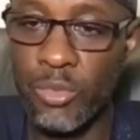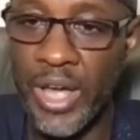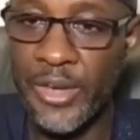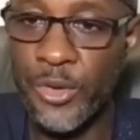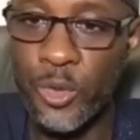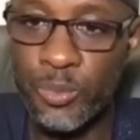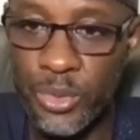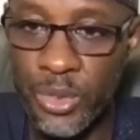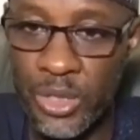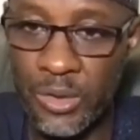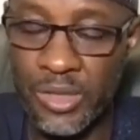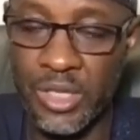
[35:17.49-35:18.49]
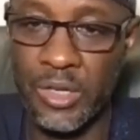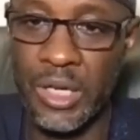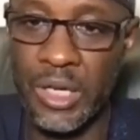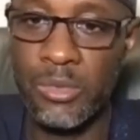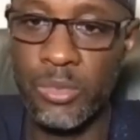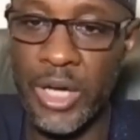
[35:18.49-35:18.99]
Why do you put doors in your
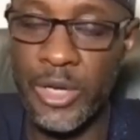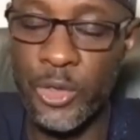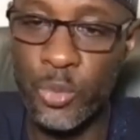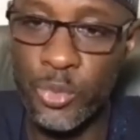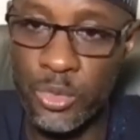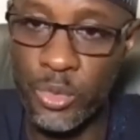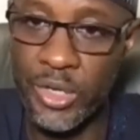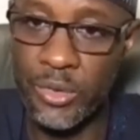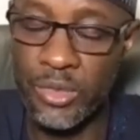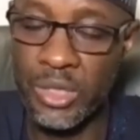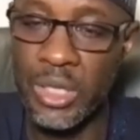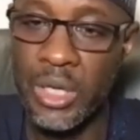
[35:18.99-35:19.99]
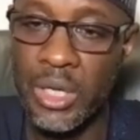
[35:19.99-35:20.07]
house? Why do you put windows?